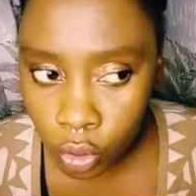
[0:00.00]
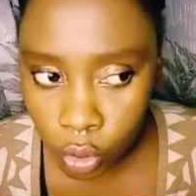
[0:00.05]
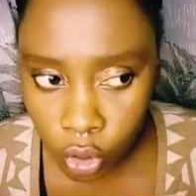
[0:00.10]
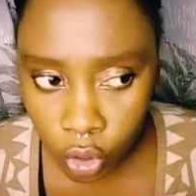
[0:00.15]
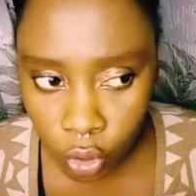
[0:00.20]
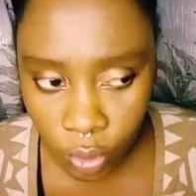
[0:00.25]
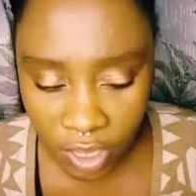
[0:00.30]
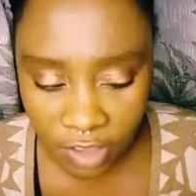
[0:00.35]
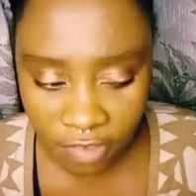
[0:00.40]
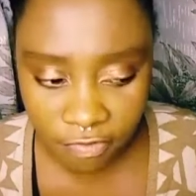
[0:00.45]

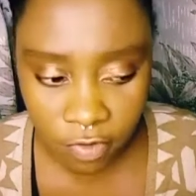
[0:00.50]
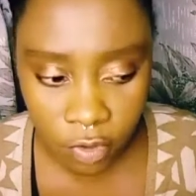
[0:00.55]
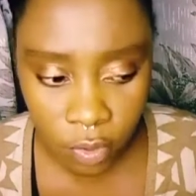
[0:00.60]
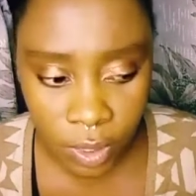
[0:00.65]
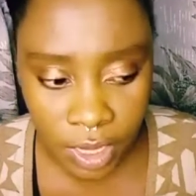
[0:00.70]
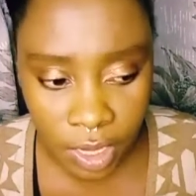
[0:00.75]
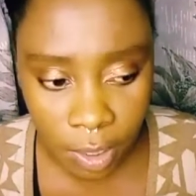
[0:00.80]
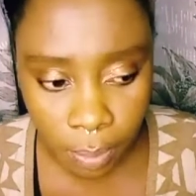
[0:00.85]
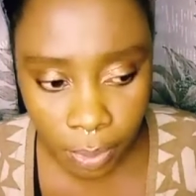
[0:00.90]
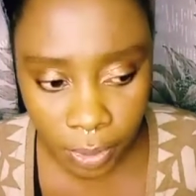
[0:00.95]
So if you're
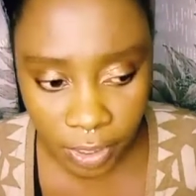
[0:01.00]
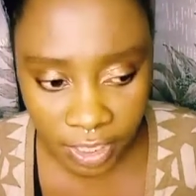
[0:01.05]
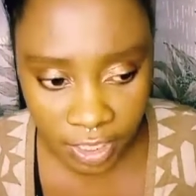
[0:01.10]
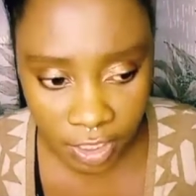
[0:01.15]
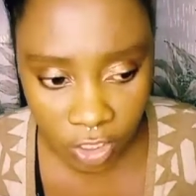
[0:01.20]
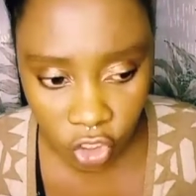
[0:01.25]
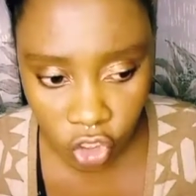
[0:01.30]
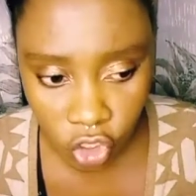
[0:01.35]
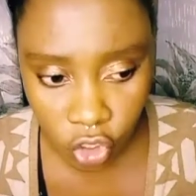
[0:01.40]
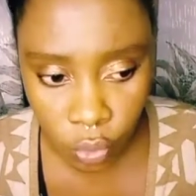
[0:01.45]
in a
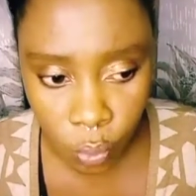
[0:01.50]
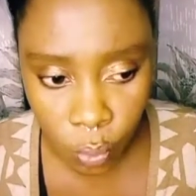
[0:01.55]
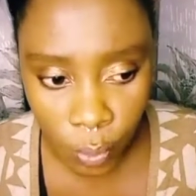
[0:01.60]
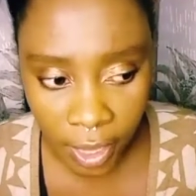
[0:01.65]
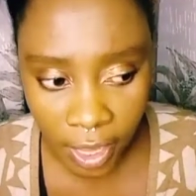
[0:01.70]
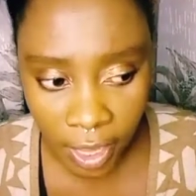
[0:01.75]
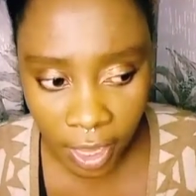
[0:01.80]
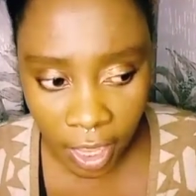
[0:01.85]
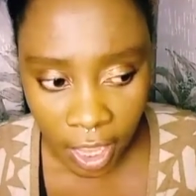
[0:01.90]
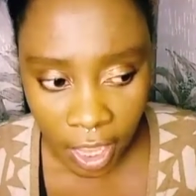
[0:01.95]
position
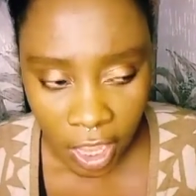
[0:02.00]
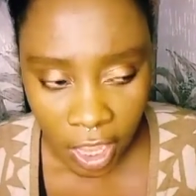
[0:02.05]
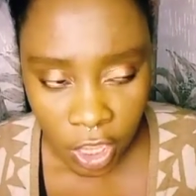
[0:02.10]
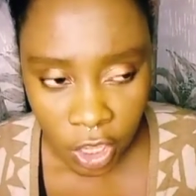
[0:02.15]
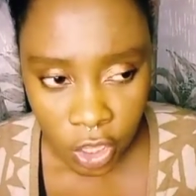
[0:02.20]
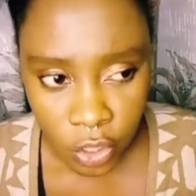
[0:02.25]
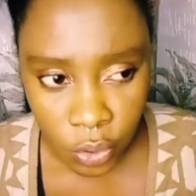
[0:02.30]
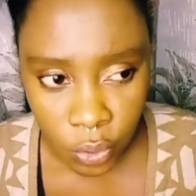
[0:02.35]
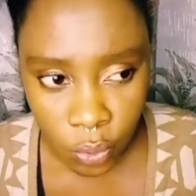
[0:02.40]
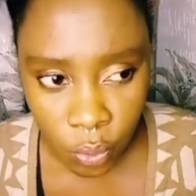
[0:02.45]
where
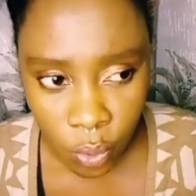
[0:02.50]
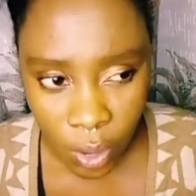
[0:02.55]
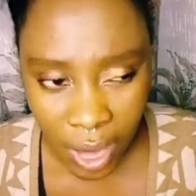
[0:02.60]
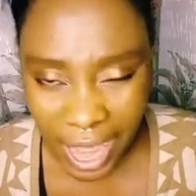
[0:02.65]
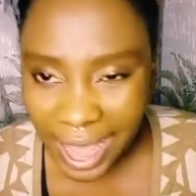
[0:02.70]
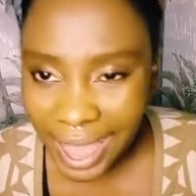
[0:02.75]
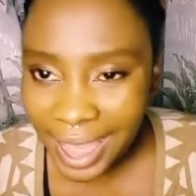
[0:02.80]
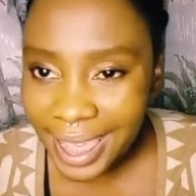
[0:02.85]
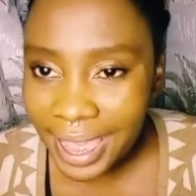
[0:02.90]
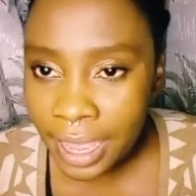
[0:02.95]
you
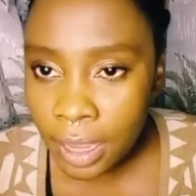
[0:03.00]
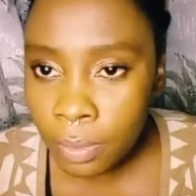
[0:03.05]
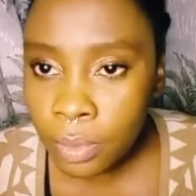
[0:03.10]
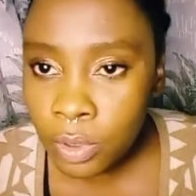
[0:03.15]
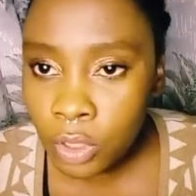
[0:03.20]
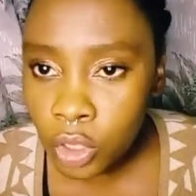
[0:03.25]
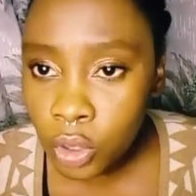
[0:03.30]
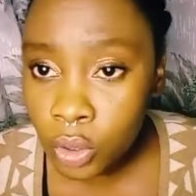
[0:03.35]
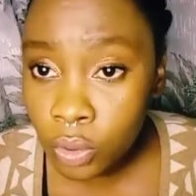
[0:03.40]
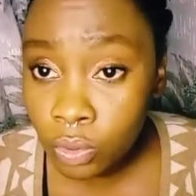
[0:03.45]
are able
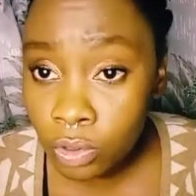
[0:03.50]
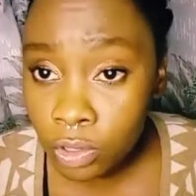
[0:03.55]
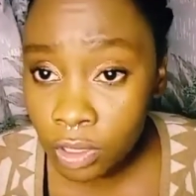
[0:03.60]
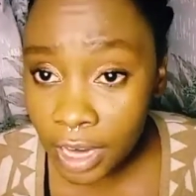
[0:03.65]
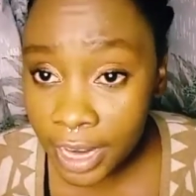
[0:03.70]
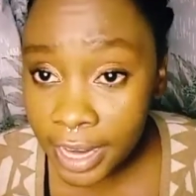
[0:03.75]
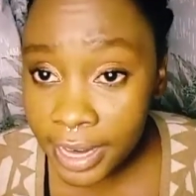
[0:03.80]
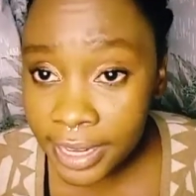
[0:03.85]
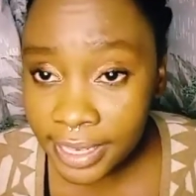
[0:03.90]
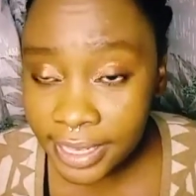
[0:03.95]
to
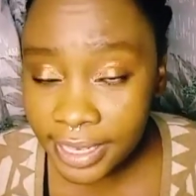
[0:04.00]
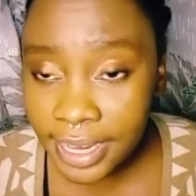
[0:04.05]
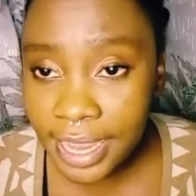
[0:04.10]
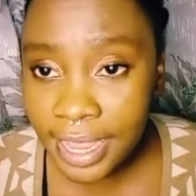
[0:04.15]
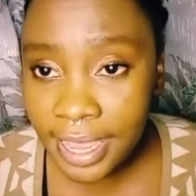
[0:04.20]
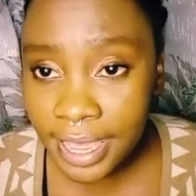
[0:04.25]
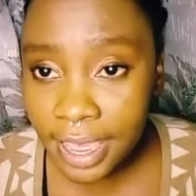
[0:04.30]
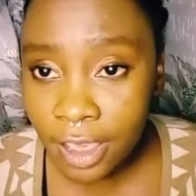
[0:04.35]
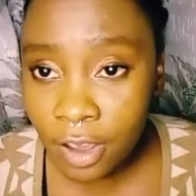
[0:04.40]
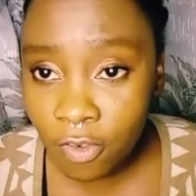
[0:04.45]
really
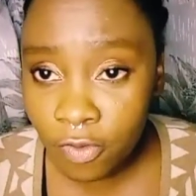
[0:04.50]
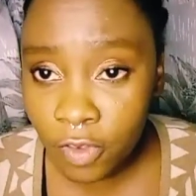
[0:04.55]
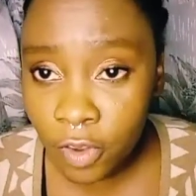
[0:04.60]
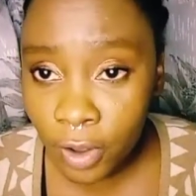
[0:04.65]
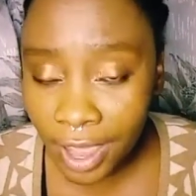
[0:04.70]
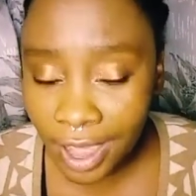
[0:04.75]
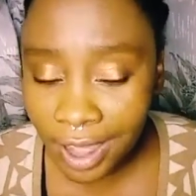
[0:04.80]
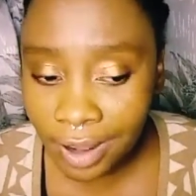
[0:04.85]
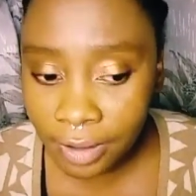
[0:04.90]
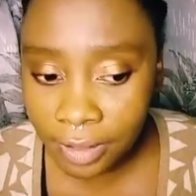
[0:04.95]
take care of your
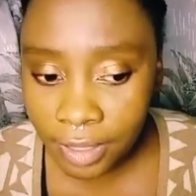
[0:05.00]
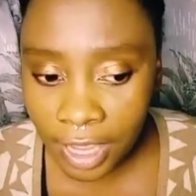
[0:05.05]
health,